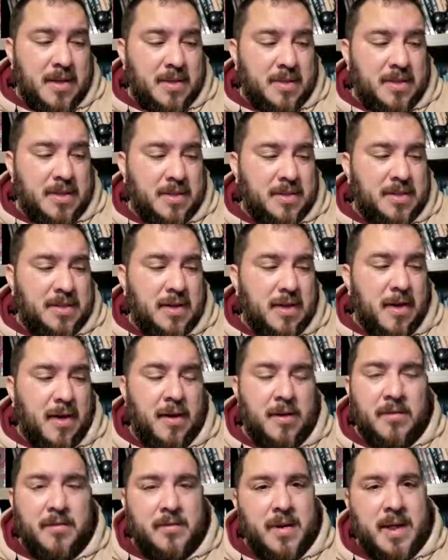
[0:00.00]
just
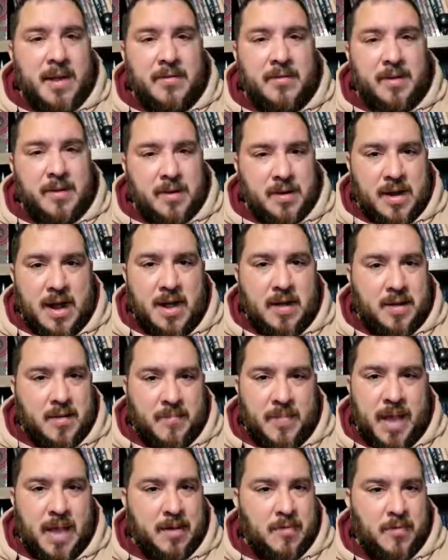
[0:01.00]
all around, not
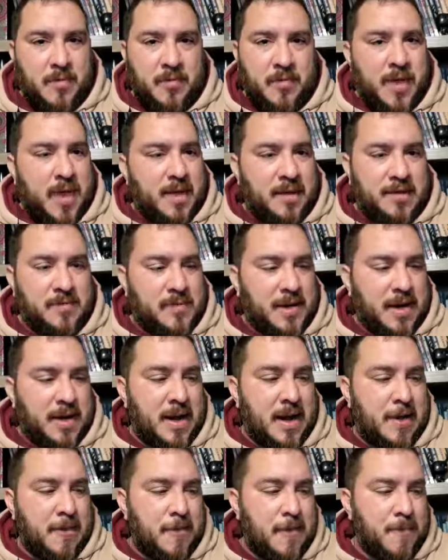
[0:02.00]
compatible with Hexblade
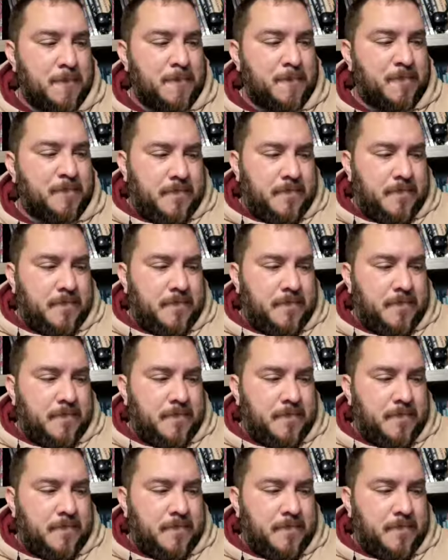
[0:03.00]
either.